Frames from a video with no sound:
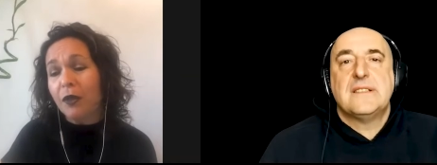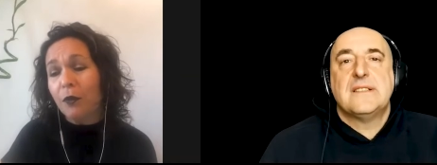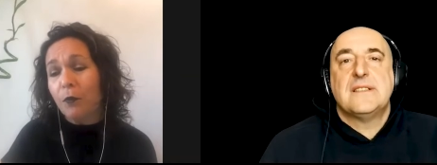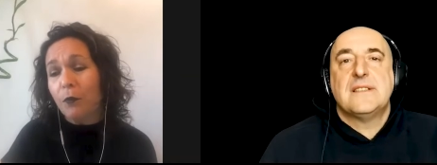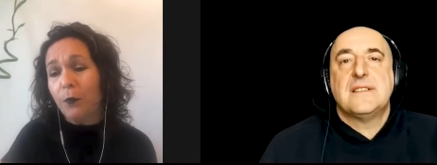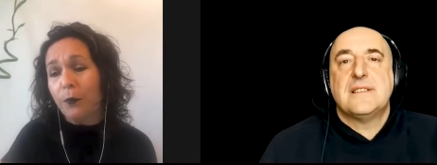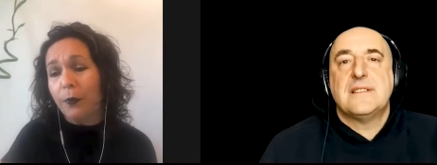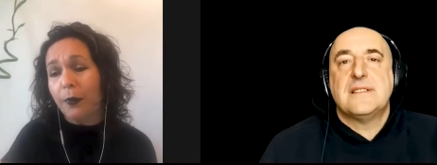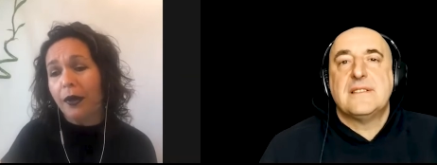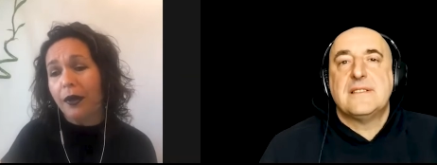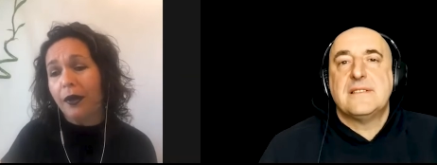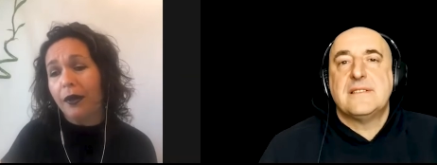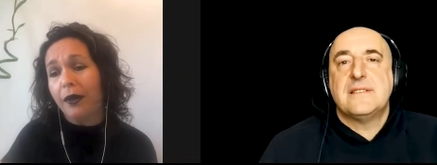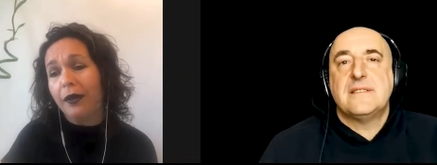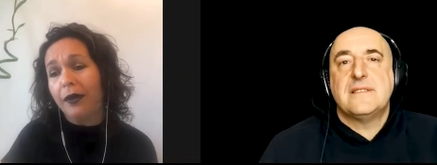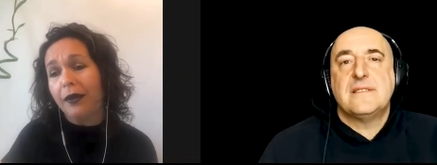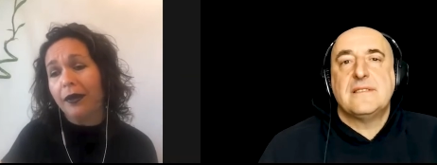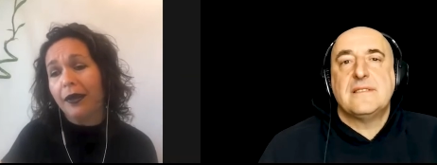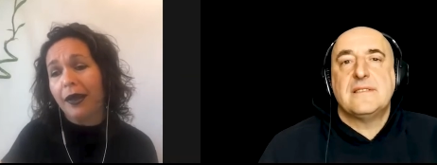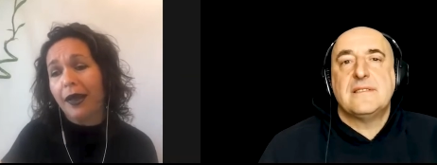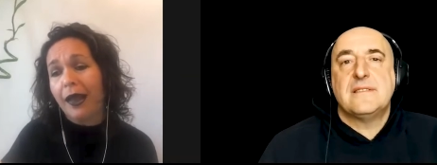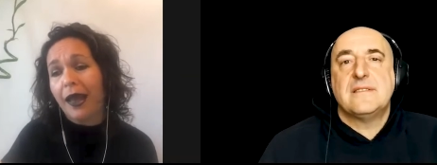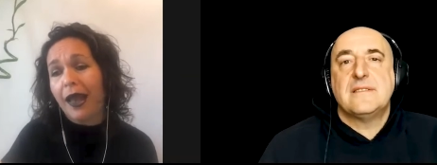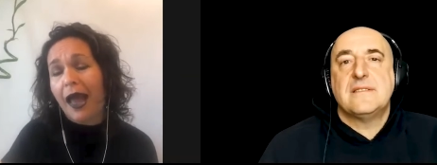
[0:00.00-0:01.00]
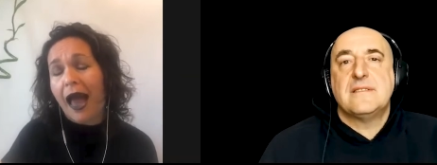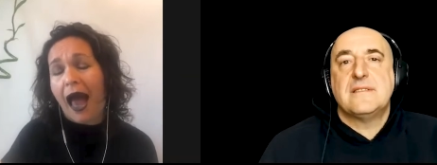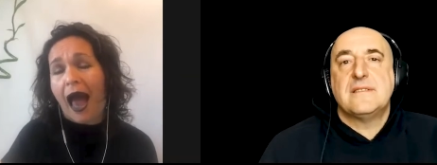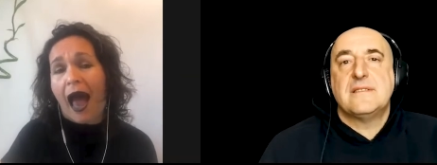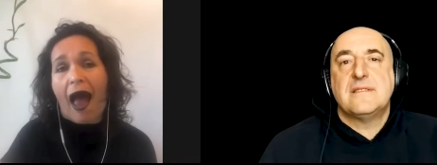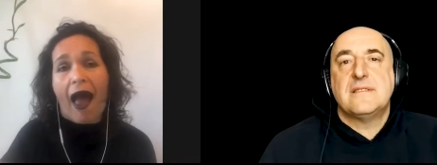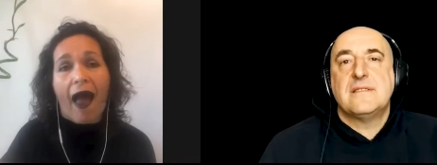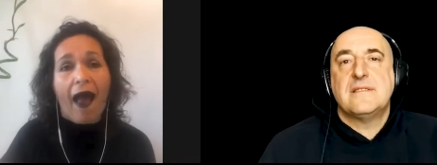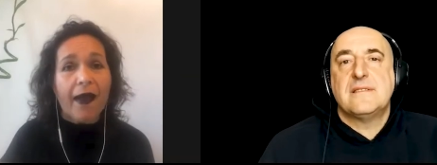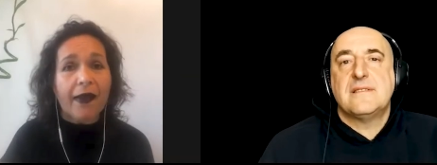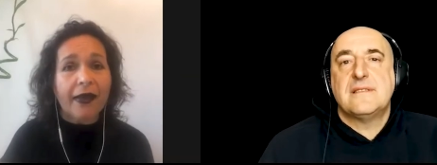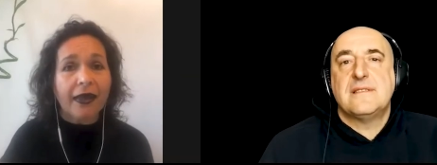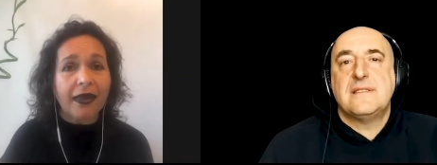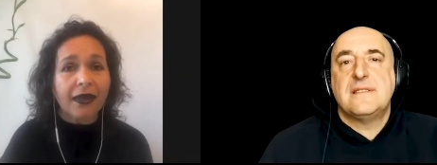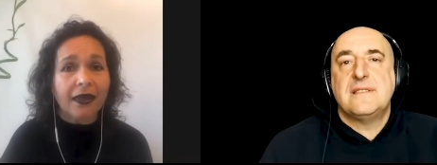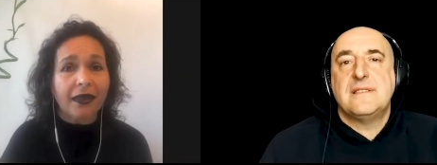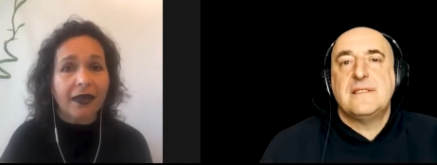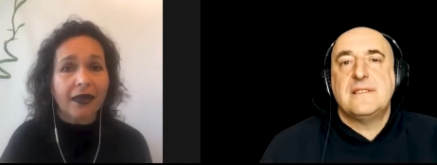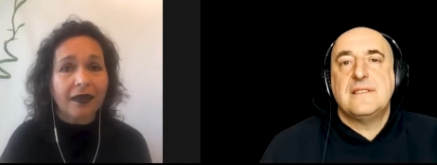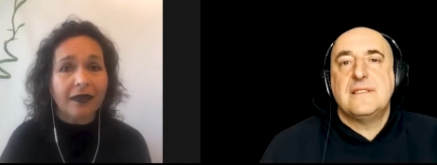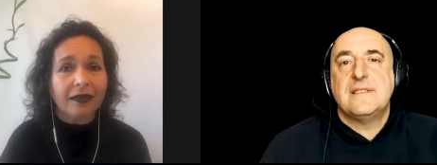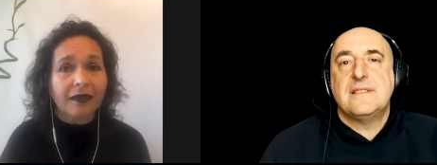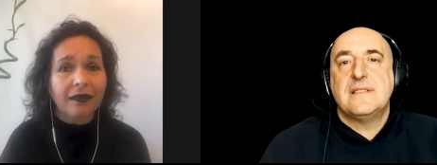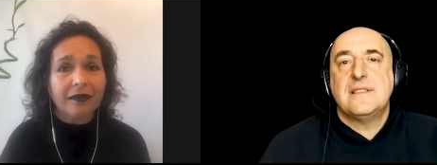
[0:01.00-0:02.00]
Speaker 1: But
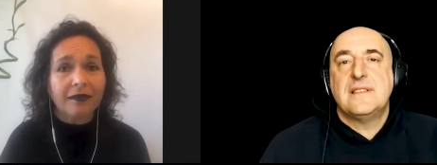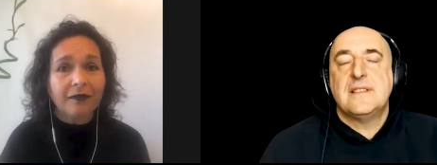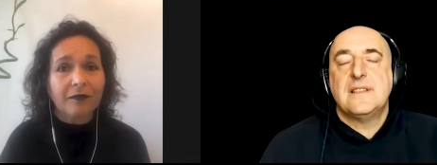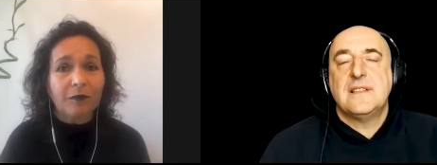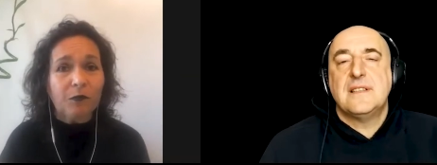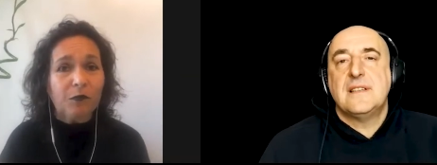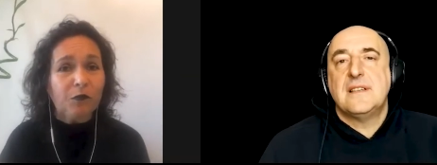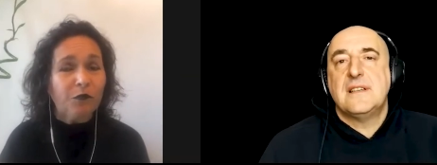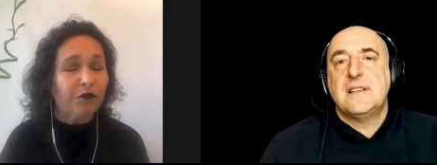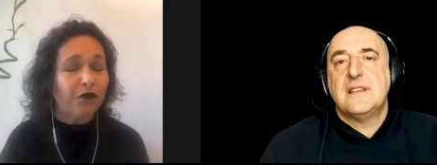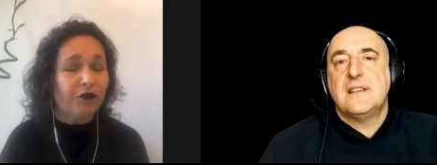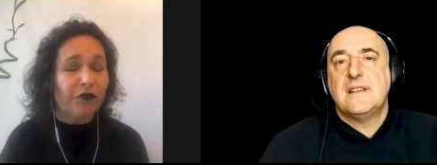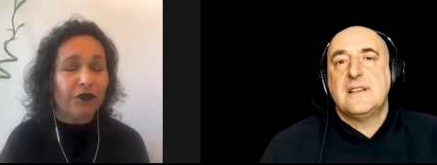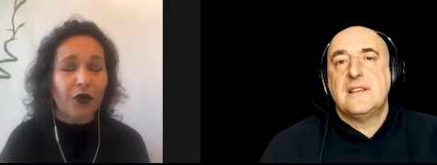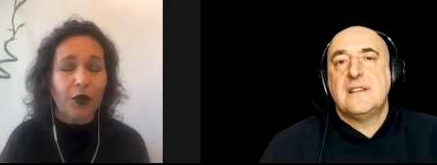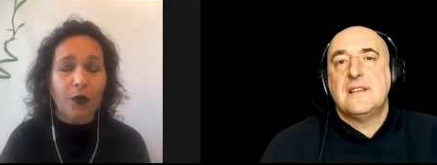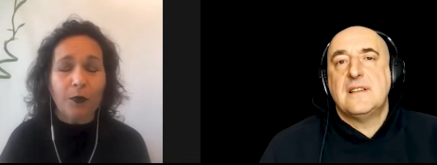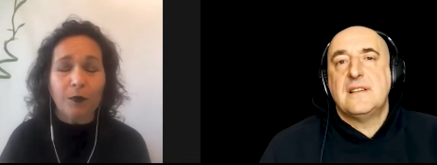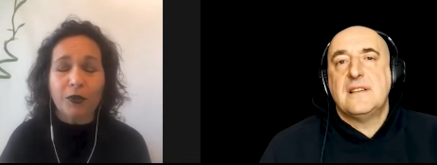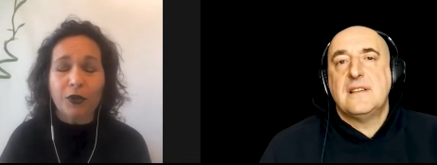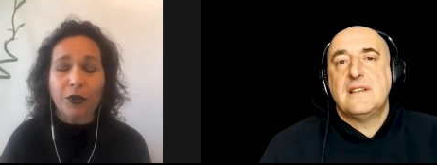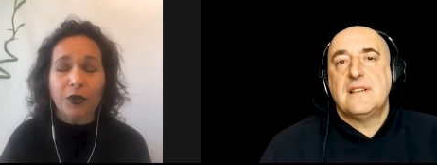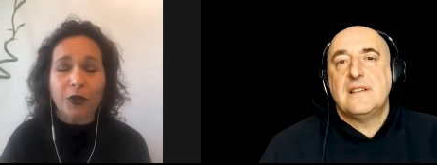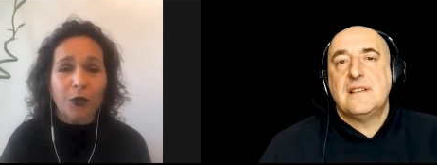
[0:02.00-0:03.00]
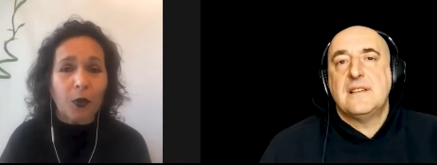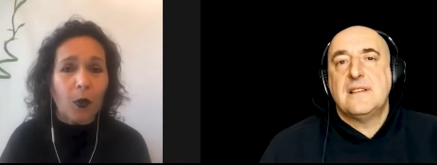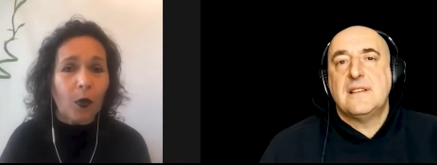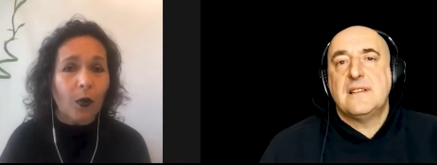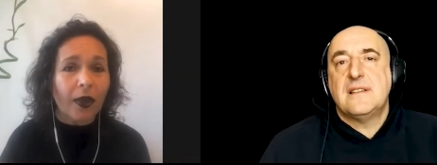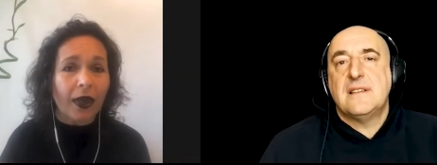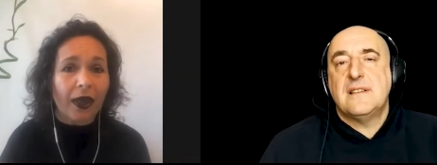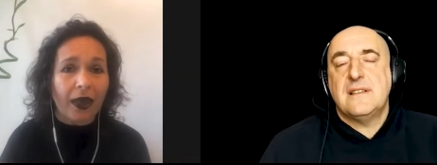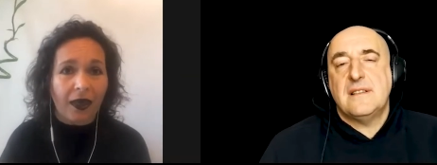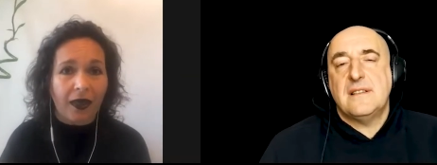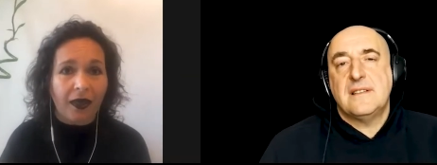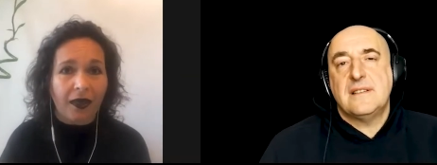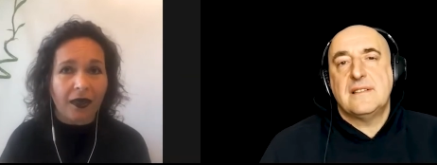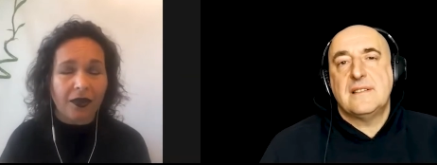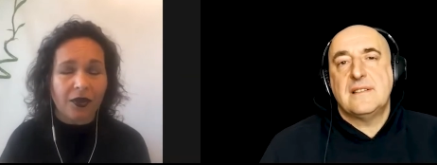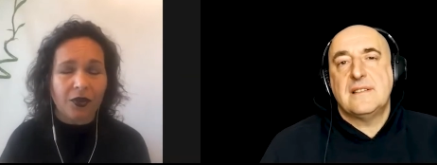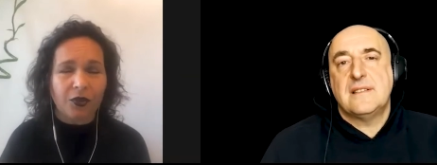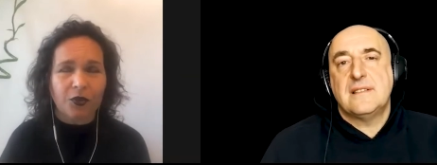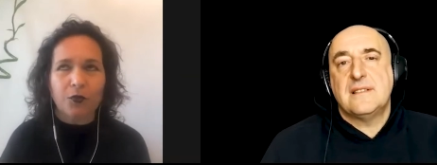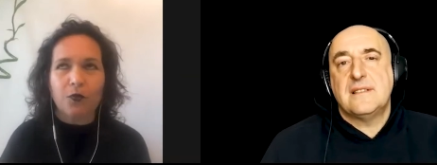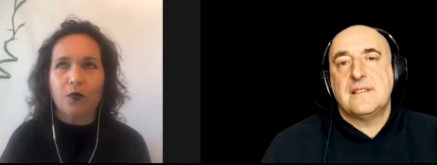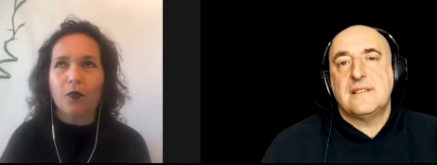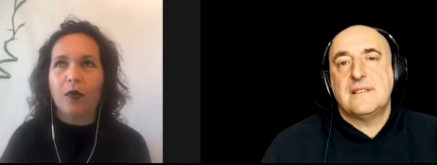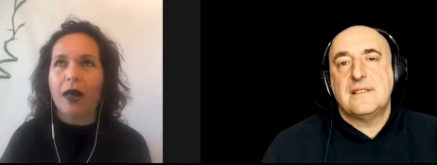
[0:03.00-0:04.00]
I from young
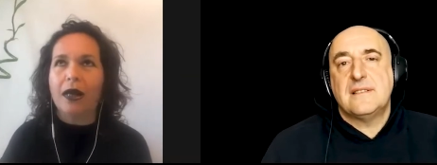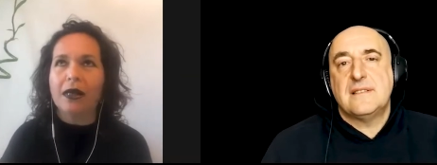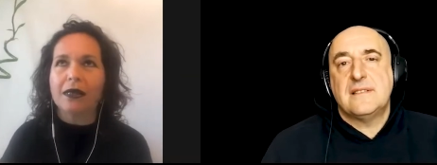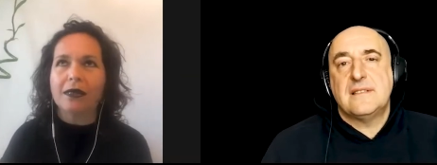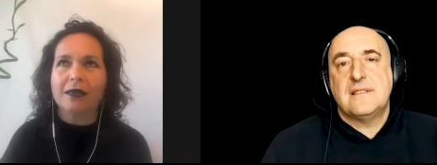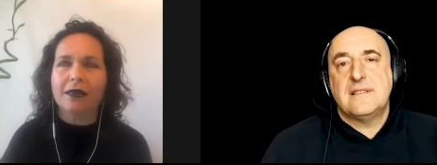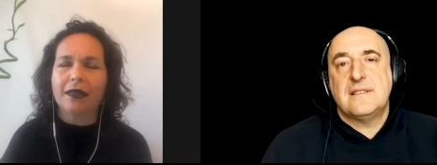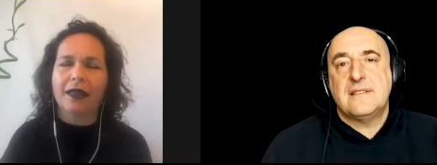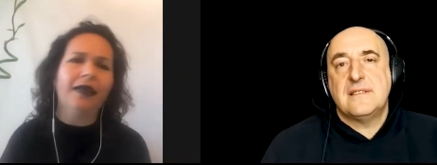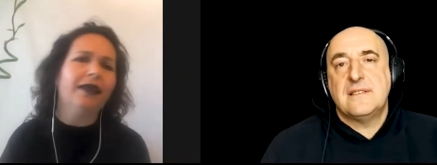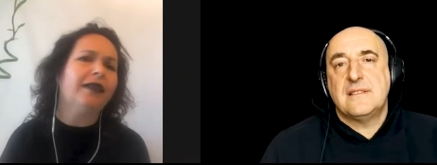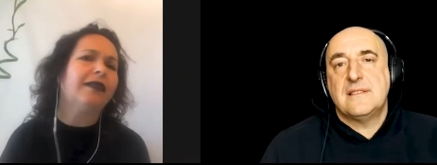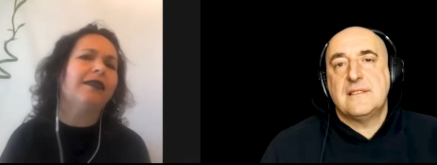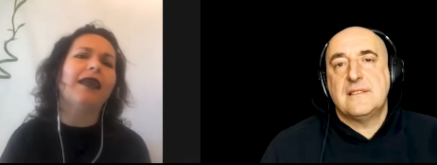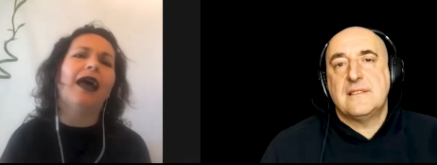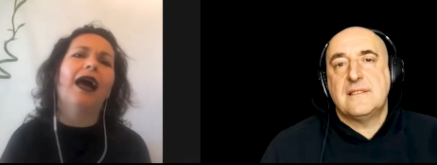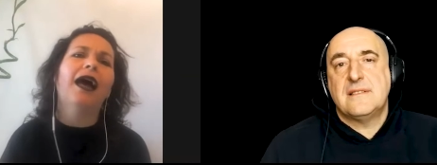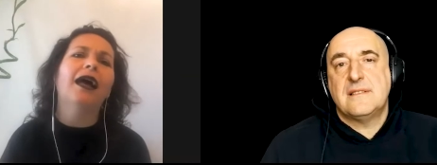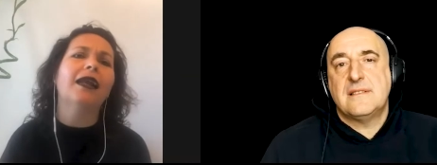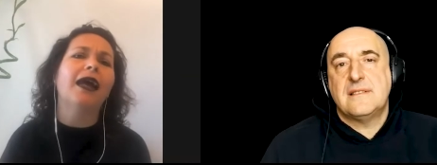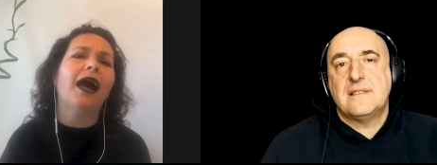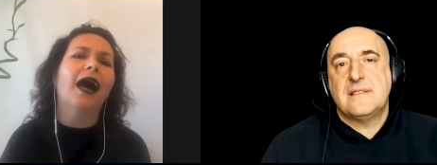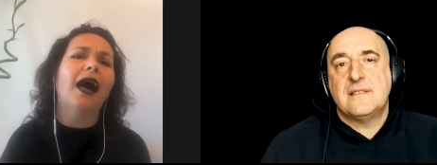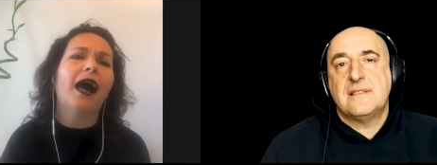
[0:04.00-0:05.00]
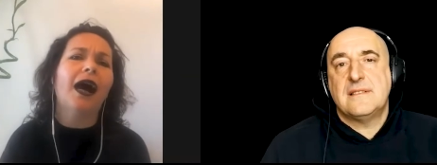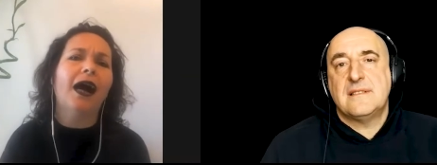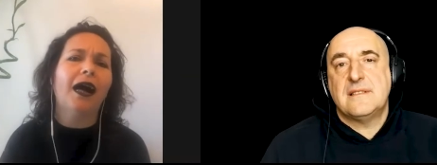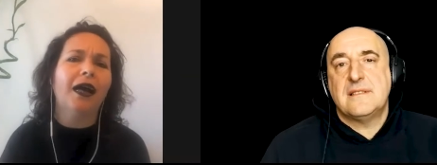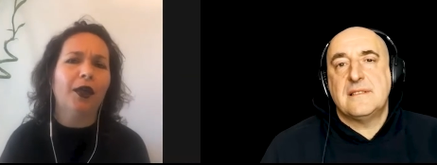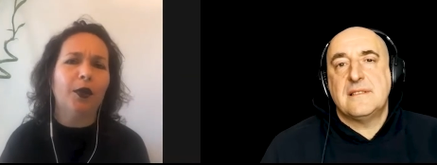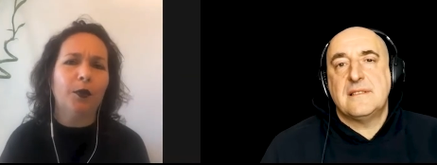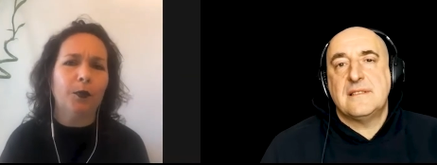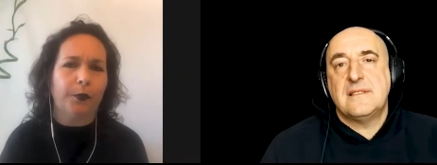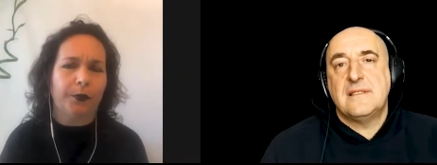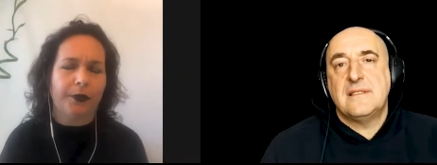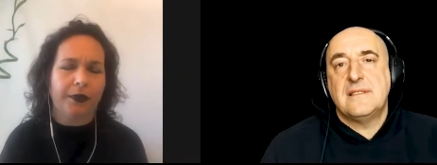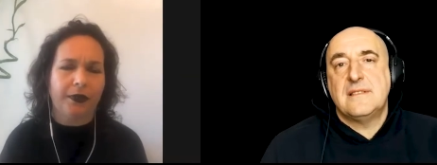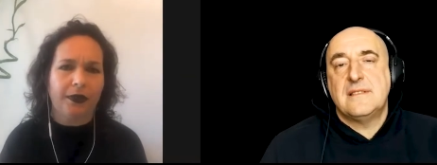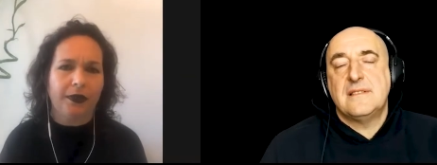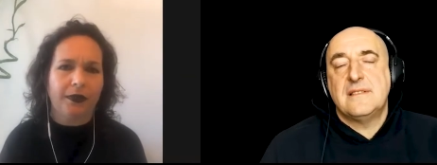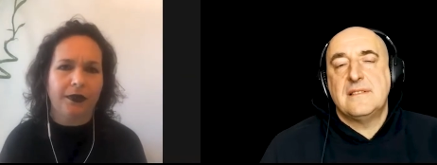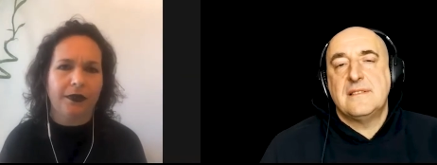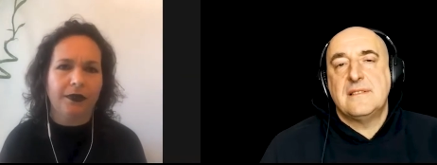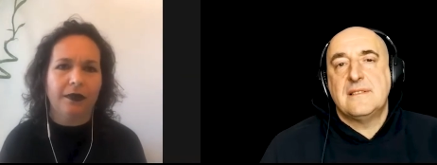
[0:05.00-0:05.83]
age was like that hybrid